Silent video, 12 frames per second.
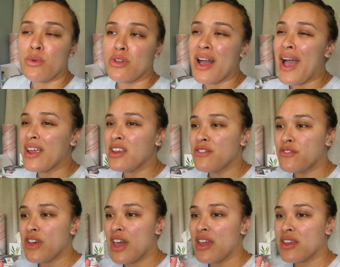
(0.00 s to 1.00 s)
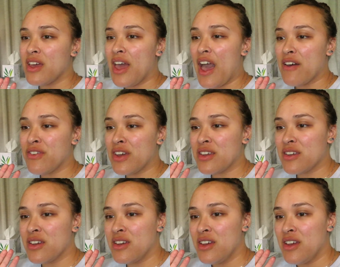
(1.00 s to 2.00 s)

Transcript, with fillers: We'll kind of like have like,